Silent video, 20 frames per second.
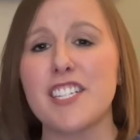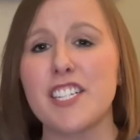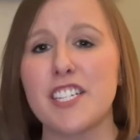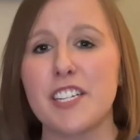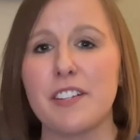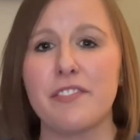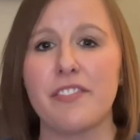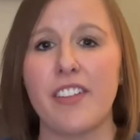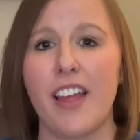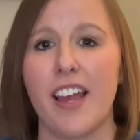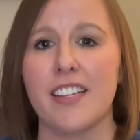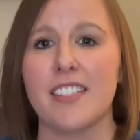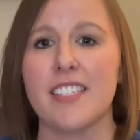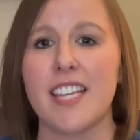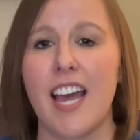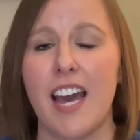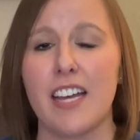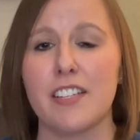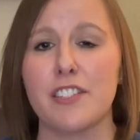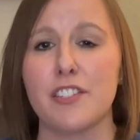Cheap Flights
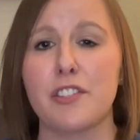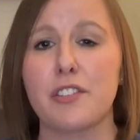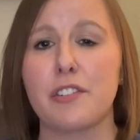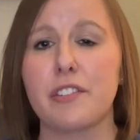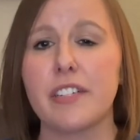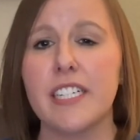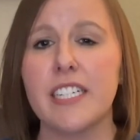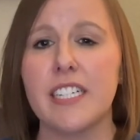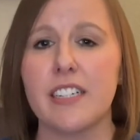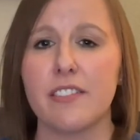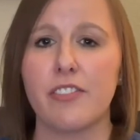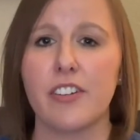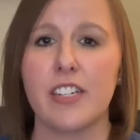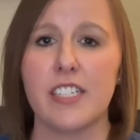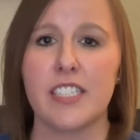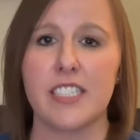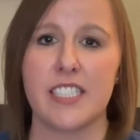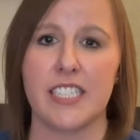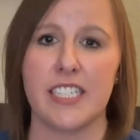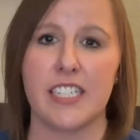has 3 different
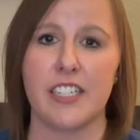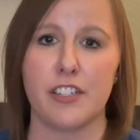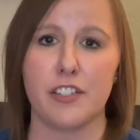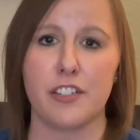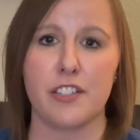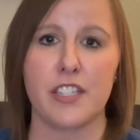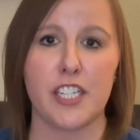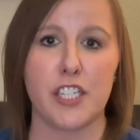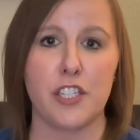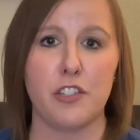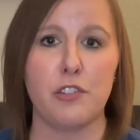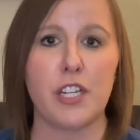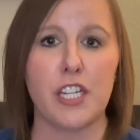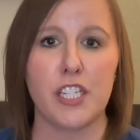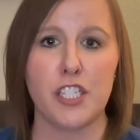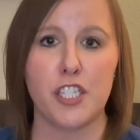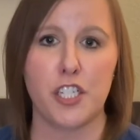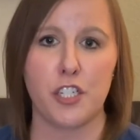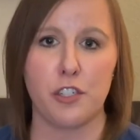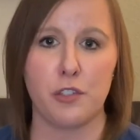tiers that you can
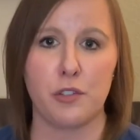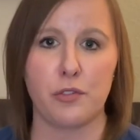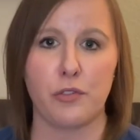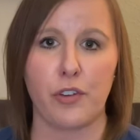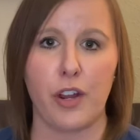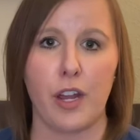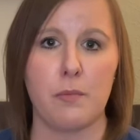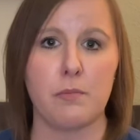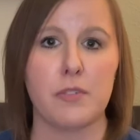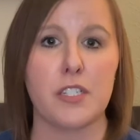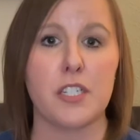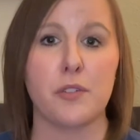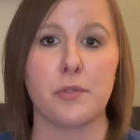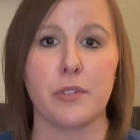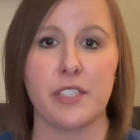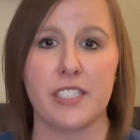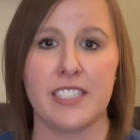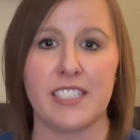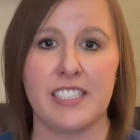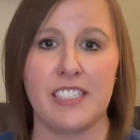choose from to
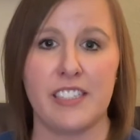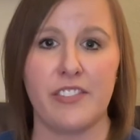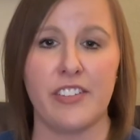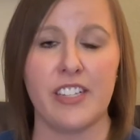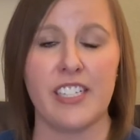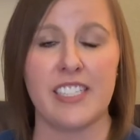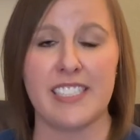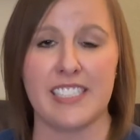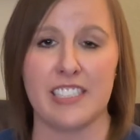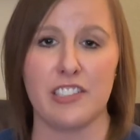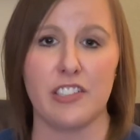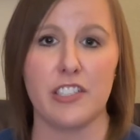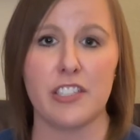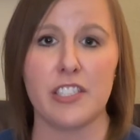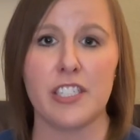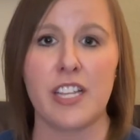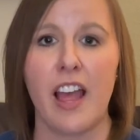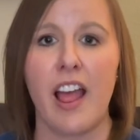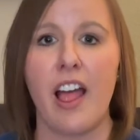receive deals.